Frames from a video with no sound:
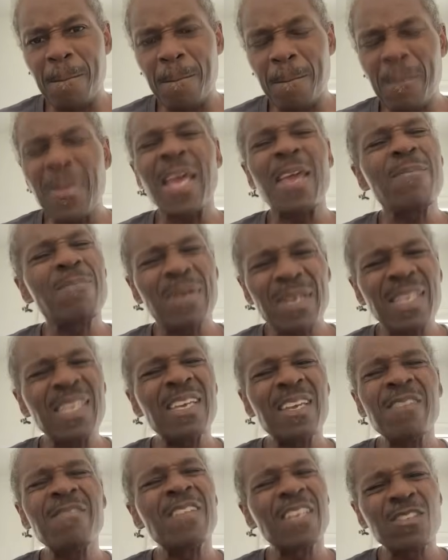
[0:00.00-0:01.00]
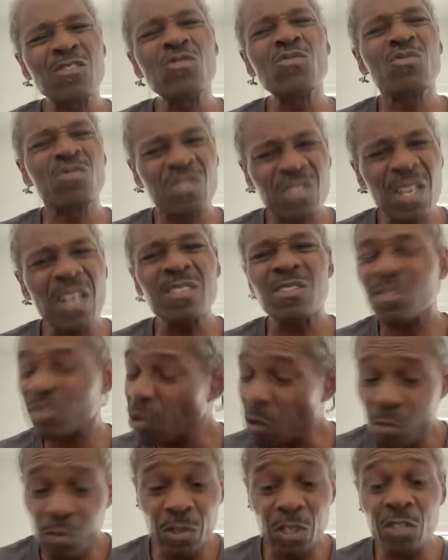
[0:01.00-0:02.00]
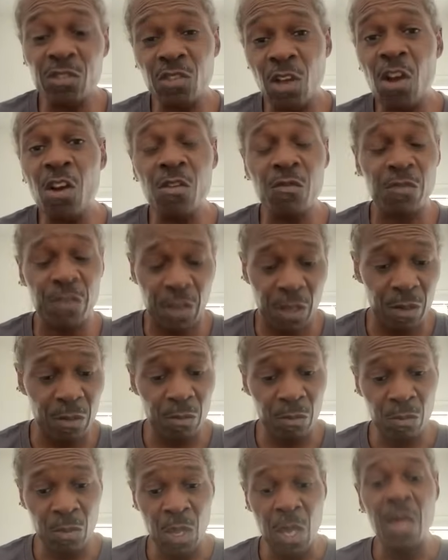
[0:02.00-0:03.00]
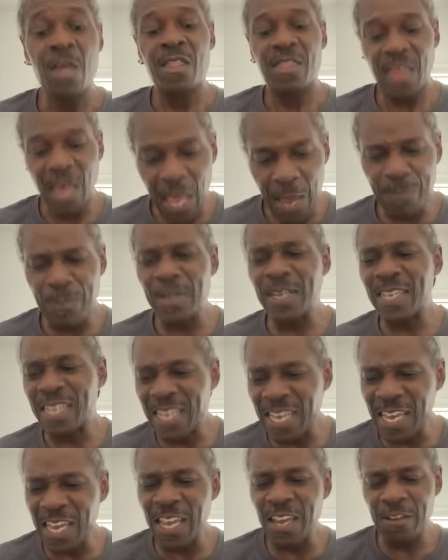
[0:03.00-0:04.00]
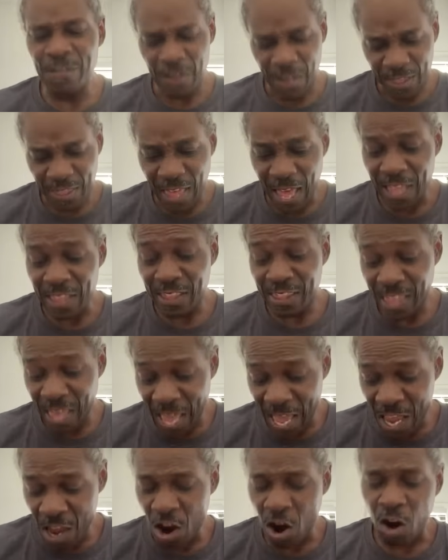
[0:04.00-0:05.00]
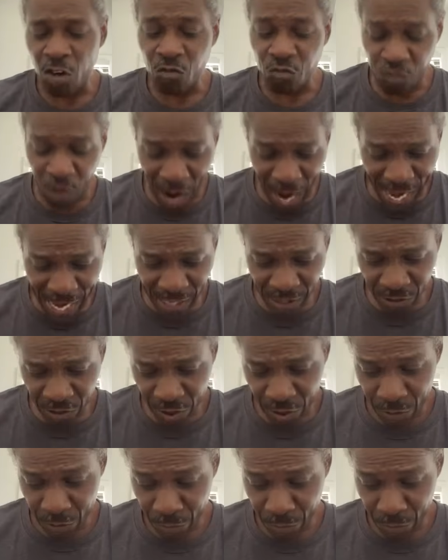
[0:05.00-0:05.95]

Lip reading: They believe that you just don't deserve it. They believe that they are right